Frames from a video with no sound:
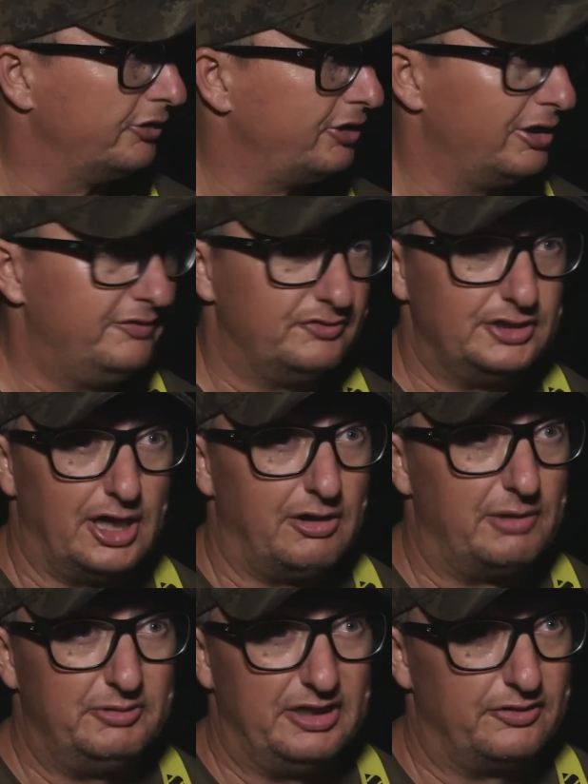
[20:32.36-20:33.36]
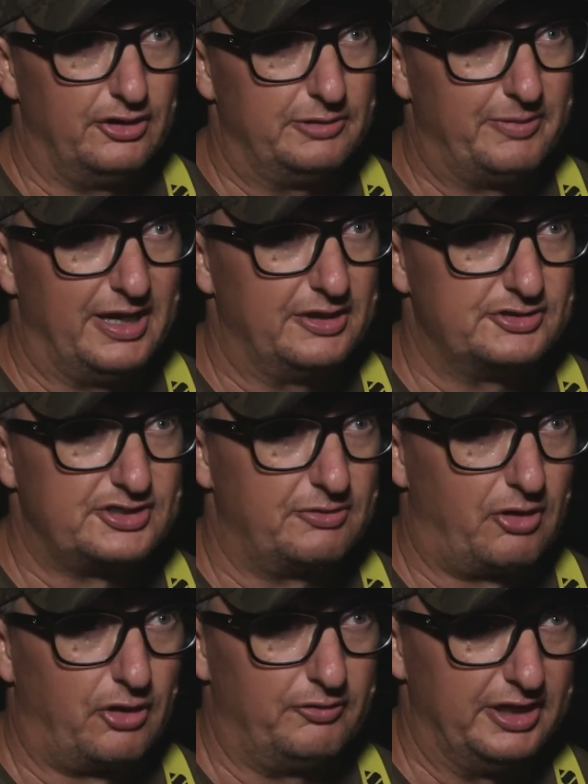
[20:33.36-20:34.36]
I don't even know how many 30-pounders
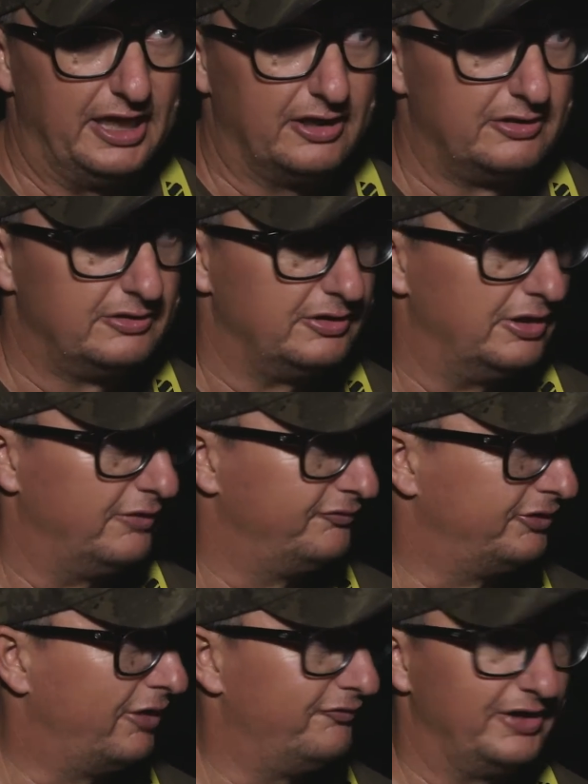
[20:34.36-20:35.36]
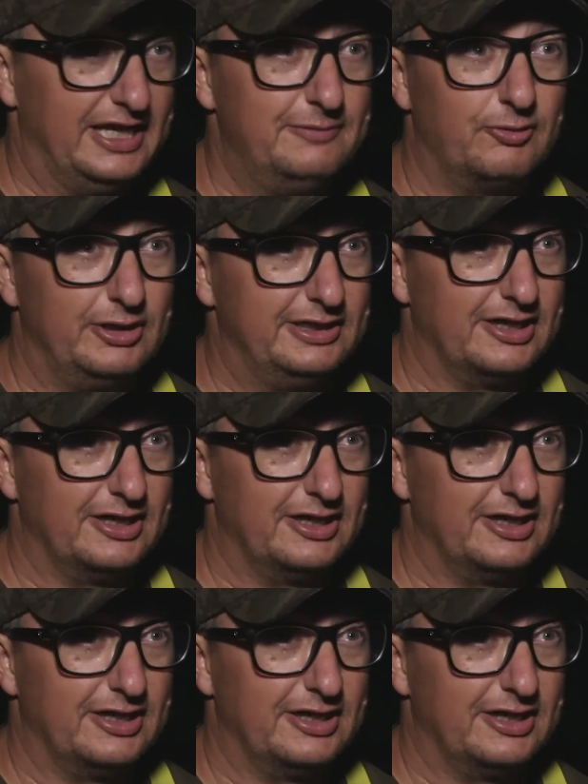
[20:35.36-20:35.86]
there are in here. I don't think anybody